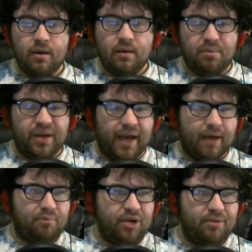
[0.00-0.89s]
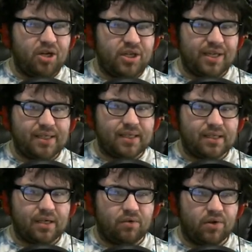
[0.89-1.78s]
But yeah, pretty much that's the
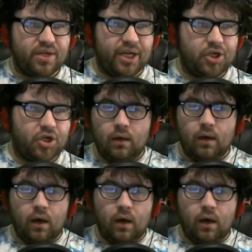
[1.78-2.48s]
skill rotation.